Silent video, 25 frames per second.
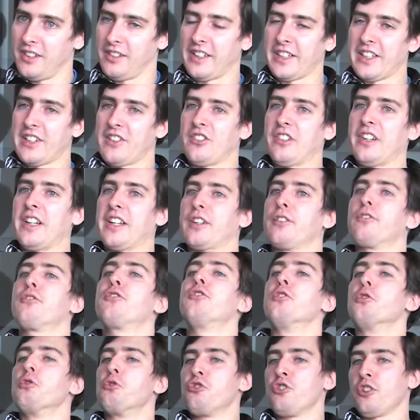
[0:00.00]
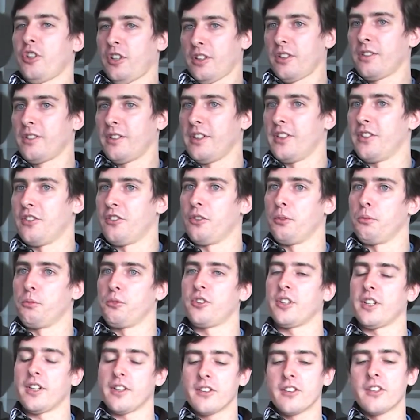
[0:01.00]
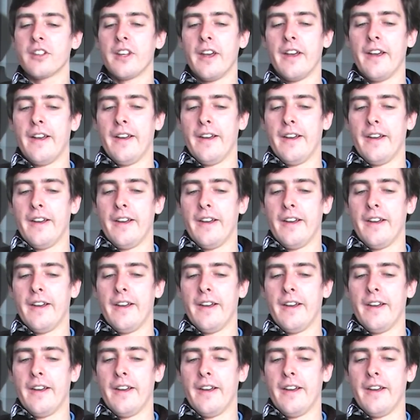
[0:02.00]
Like it's like a future in some sense.